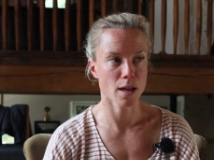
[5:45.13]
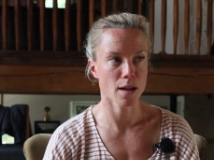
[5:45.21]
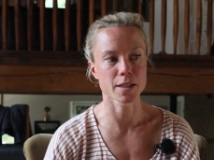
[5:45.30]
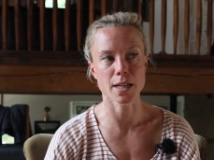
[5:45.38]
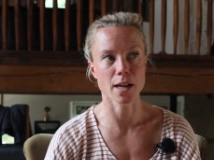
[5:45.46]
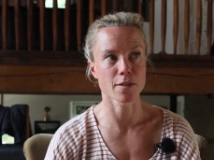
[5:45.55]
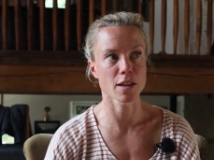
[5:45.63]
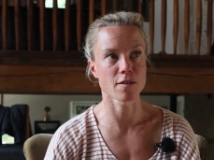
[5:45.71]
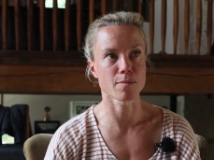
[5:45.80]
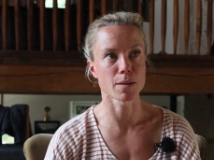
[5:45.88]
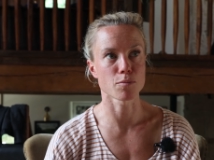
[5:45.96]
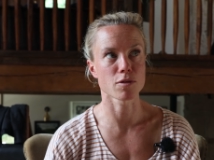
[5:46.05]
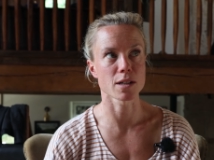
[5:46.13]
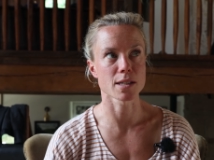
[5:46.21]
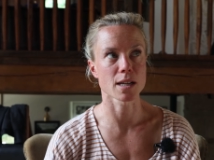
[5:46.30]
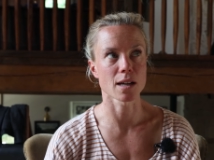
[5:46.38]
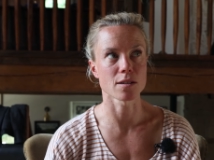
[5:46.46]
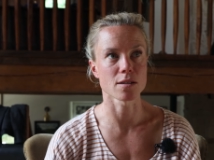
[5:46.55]
And yeah, they've been pretty
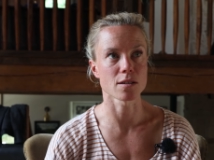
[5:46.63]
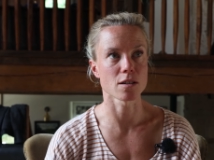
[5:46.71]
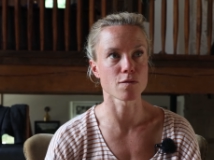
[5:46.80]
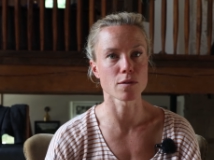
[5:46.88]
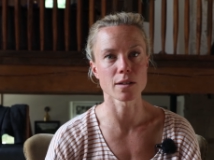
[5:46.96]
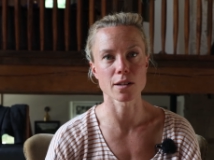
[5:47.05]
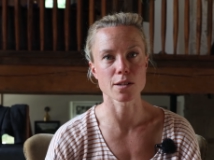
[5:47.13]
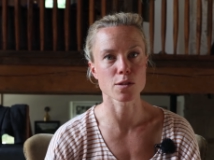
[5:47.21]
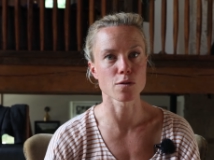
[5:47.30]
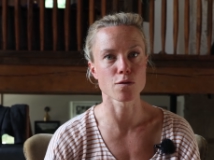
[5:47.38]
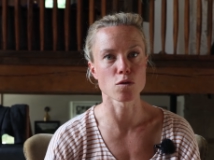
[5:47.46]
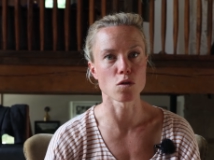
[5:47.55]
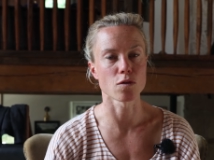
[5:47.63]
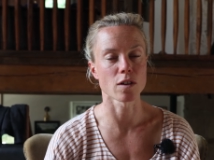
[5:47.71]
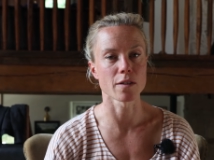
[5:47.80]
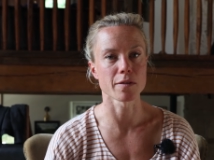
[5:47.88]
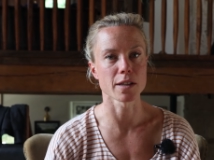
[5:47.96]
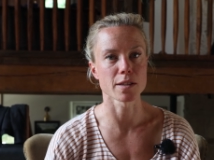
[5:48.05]
standard over the last sort of 4 or
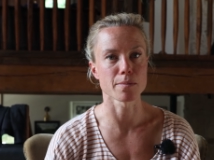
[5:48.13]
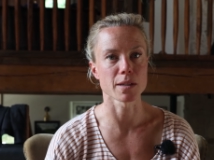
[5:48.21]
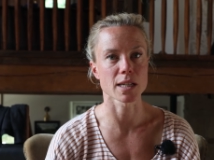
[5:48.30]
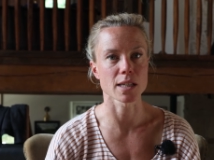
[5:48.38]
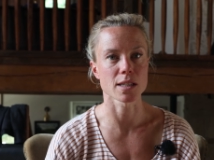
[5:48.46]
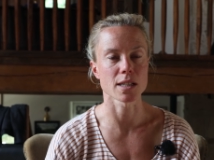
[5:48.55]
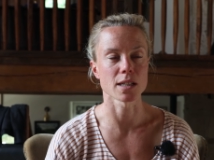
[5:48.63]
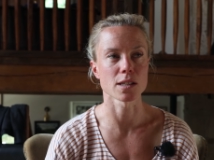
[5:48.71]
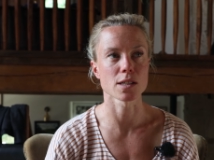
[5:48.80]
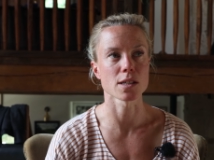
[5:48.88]
5 years of me testing.